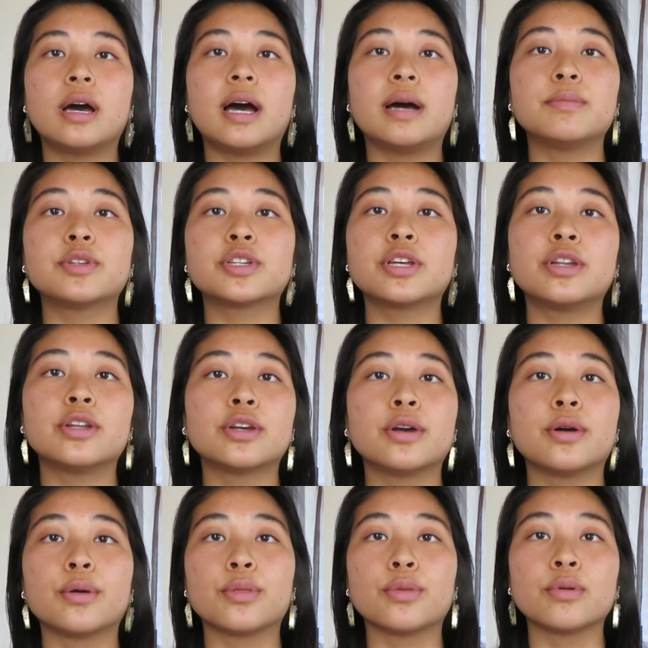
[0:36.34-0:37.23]
I'm just going to
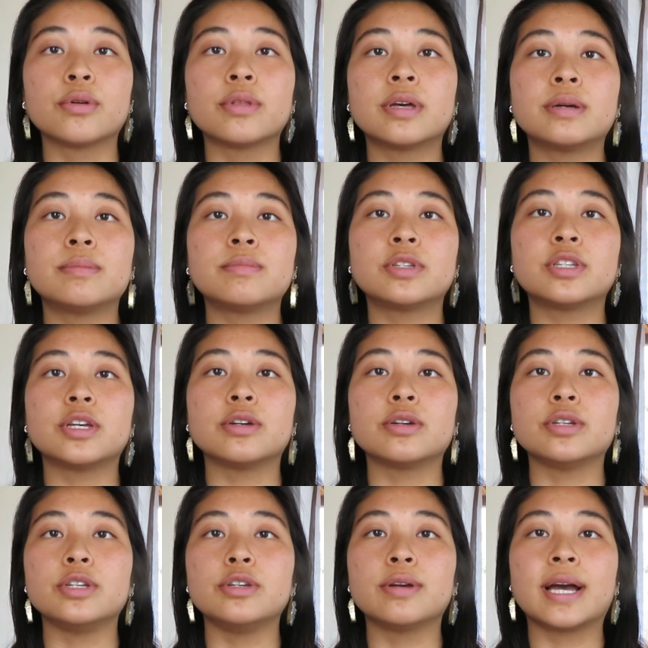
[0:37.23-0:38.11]
go through them so
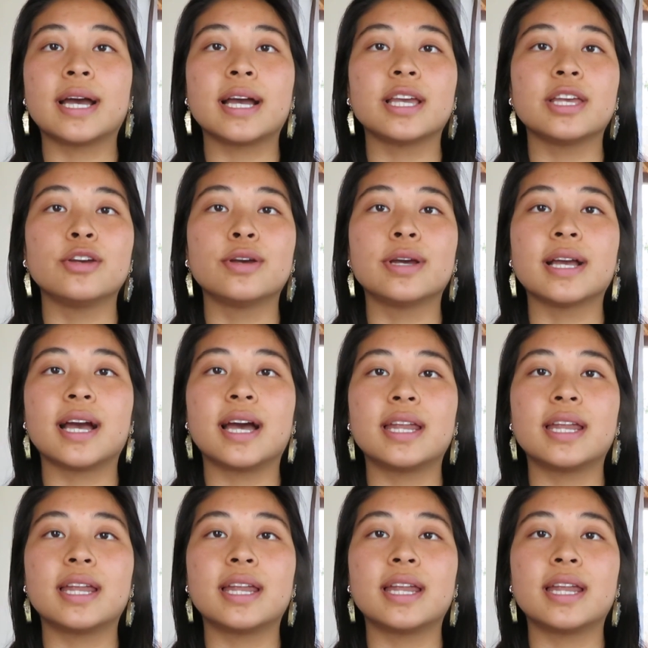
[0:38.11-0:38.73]
you can